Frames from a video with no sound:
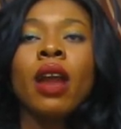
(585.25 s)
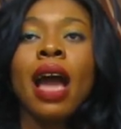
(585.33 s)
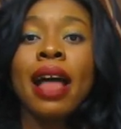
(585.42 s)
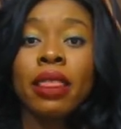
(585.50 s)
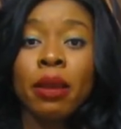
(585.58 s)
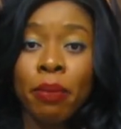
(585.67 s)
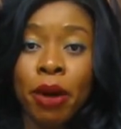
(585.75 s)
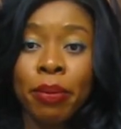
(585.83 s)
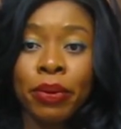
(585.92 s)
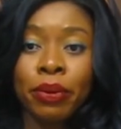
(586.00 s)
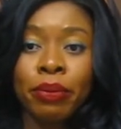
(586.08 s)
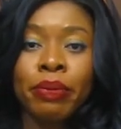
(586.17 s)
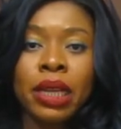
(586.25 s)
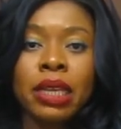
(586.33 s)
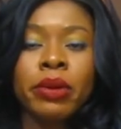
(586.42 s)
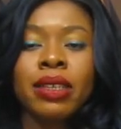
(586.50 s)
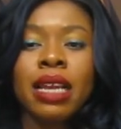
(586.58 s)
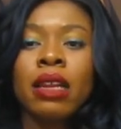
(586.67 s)
and the purple,
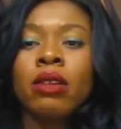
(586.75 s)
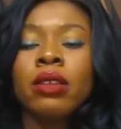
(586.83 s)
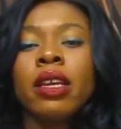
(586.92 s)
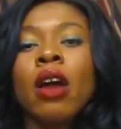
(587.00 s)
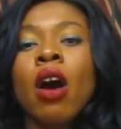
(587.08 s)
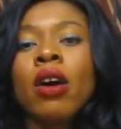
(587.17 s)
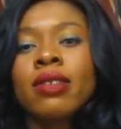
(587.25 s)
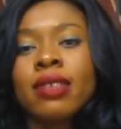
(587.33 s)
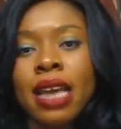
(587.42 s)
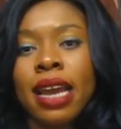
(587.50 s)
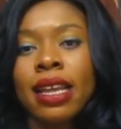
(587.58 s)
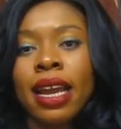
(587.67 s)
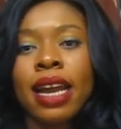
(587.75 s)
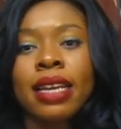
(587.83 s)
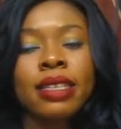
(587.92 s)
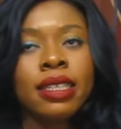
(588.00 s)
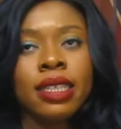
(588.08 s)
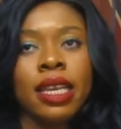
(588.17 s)
please, because I looked in all sides, I
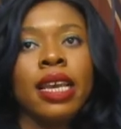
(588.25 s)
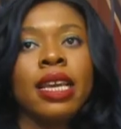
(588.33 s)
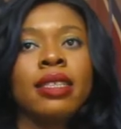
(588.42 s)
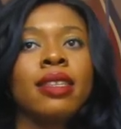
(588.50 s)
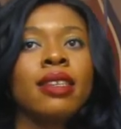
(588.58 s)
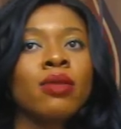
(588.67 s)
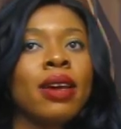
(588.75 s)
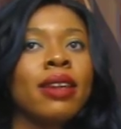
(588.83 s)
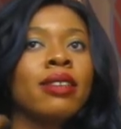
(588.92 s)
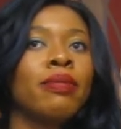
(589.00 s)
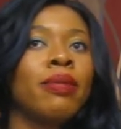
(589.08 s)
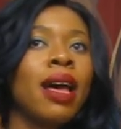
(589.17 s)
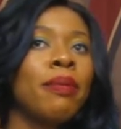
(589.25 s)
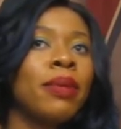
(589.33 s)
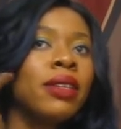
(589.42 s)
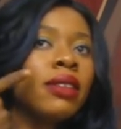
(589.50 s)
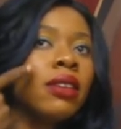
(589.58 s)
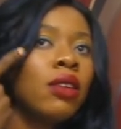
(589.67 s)
can't see it. This one is black,
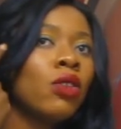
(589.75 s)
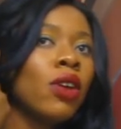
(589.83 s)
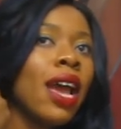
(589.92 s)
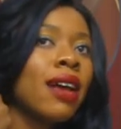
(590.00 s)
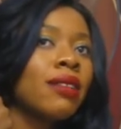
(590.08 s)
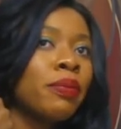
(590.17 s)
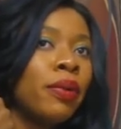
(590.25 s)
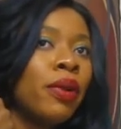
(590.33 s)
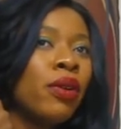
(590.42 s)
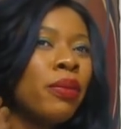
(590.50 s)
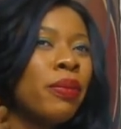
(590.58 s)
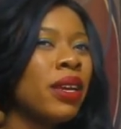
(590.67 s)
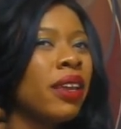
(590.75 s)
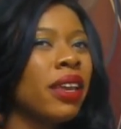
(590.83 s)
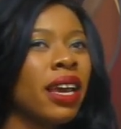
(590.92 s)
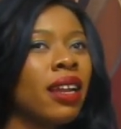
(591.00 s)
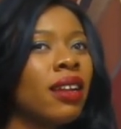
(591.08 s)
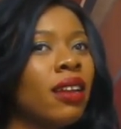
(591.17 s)
but you know, it has blue, but
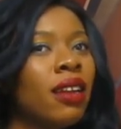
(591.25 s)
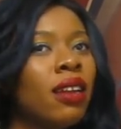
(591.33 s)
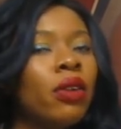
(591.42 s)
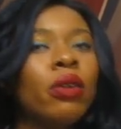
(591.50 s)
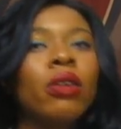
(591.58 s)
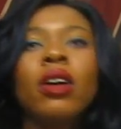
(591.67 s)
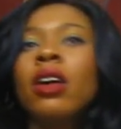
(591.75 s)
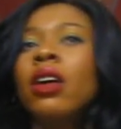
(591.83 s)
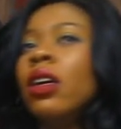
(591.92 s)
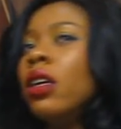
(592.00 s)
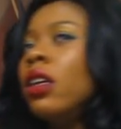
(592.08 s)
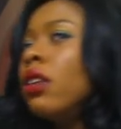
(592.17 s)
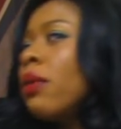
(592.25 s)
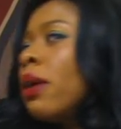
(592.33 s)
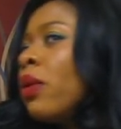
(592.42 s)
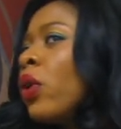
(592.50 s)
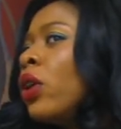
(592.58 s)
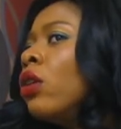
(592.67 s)
it can, you know, it,
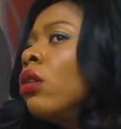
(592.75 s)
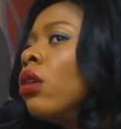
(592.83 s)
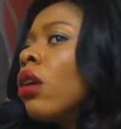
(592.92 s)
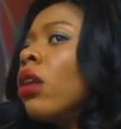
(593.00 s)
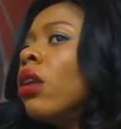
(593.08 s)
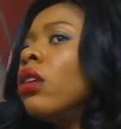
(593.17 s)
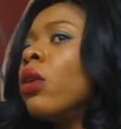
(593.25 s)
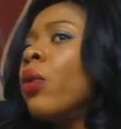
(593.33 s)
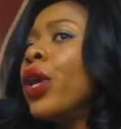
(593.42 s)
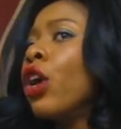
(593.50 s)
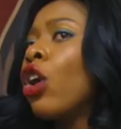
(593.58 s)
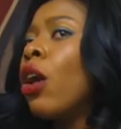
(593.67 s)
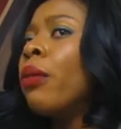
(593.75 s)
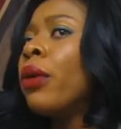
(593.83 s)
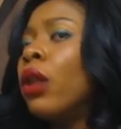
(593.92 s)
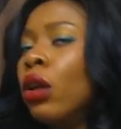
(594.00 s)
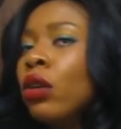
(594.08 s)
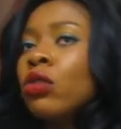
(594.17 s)
maybe when you look close or when you come
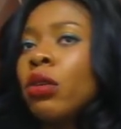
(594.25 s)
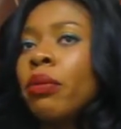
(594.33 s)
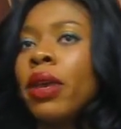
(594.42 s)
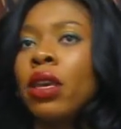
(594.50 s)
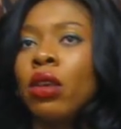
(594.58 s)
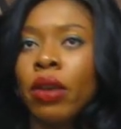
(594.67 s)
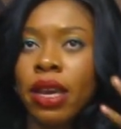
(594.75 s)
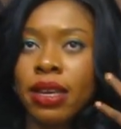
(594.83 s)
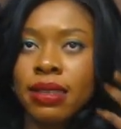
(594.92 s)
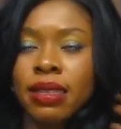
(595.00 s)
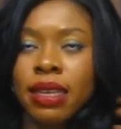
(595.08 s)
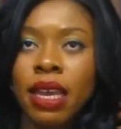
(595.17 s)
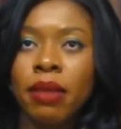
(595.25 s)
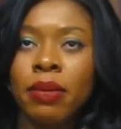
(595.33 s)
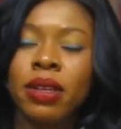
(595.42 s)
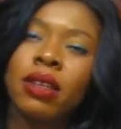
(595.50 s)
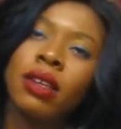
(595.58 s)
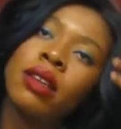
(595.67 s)
close to me, you can see it,
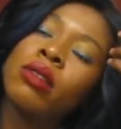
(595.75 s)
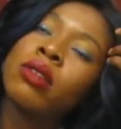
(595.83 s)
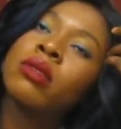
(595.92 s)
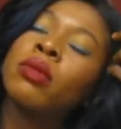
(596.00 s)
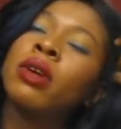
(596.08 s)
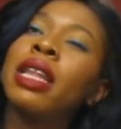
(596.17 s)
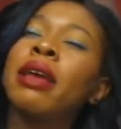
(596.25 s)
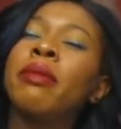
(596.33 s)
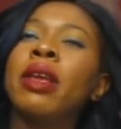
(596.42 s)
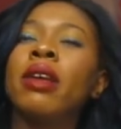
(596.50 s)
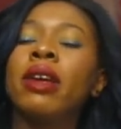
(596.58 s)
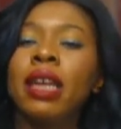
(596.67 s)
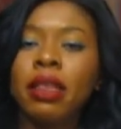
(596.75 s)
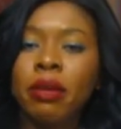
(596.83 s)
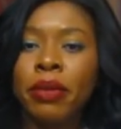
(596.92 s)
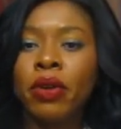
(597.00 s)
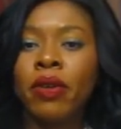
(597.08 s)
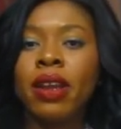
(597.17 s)
but it looks more like me looking at the
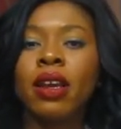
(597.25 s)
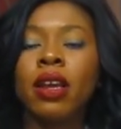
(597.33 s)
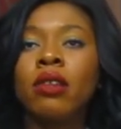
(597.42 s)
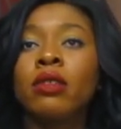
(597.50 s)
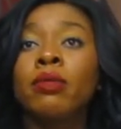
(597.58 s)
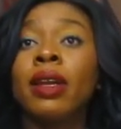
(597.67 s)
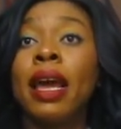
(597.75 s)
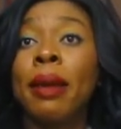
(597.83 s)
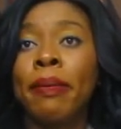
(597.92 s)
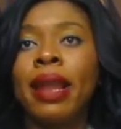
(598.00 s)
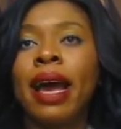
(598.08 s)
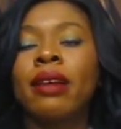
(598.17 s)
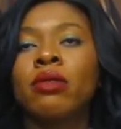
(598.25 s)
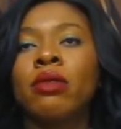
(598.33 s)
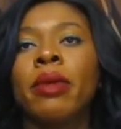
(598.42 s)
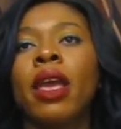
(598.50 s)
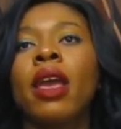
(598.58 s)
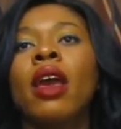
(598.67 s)
mirror right now, it looks more like black to
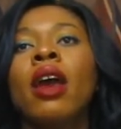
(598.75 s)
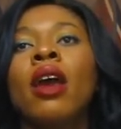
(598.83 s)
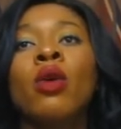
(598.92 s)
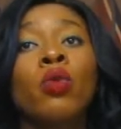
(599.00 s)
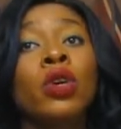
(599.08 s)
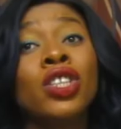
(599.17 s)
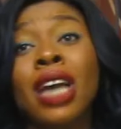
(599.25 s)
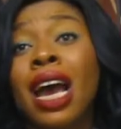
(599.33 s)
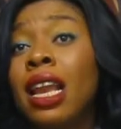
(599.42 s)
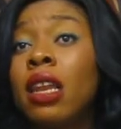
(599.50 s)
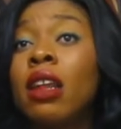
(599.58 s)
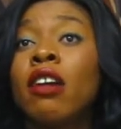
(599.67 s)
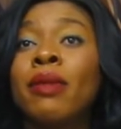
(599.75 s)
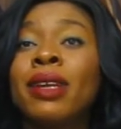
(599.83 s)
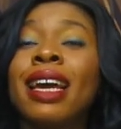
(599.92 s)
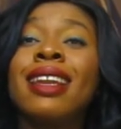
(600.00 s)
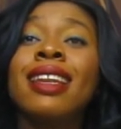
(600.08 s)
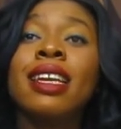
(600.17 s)
me. which I love,
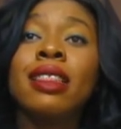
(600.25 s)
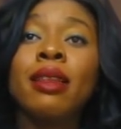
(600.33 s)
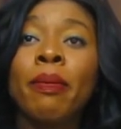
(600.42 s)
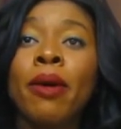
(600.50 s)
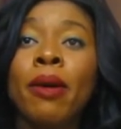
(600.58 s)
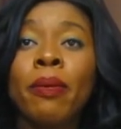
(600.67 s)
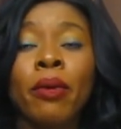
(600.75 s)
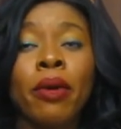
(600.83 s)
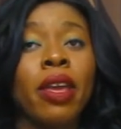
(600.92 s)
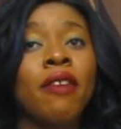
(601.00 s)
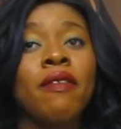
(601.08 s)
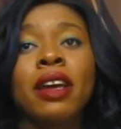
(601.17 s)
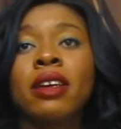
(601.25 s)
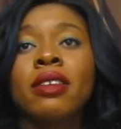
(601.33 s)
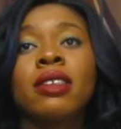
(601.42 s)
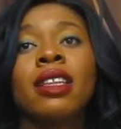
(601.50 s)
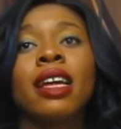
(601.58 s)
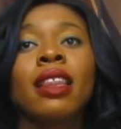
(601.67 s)
but I need the purple. If I
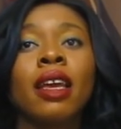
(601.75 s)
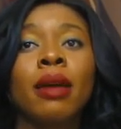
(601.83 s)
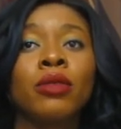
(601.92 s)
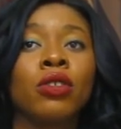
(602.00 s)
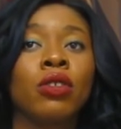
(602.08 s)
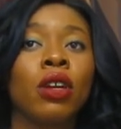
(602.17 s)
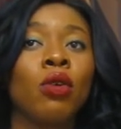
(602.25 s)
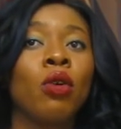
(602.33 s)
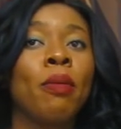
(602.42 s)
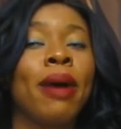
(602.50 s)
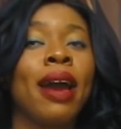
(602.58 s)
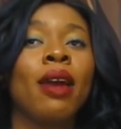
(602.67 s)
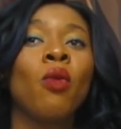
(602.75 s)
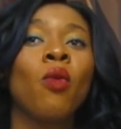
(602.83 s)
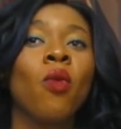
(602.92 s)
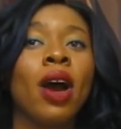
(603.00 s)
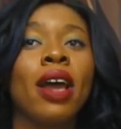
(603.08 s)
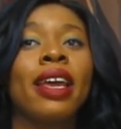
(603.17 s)
don't see it, I think I'm just gonna go buy
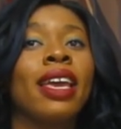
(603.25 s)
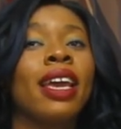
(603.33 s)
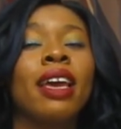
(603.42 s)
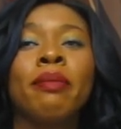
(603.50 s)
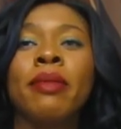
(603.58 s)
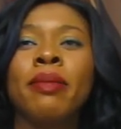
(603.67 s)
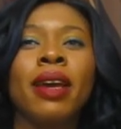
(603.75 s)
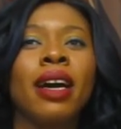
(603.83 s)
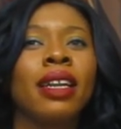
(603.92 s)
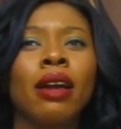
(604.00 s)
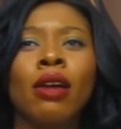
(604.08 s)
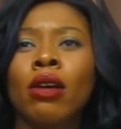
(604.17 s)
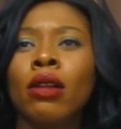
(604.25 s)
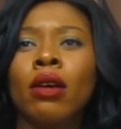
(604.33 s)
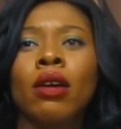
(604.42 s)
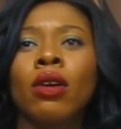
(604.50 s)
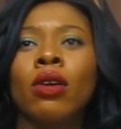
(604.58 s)
one again, maybe another color or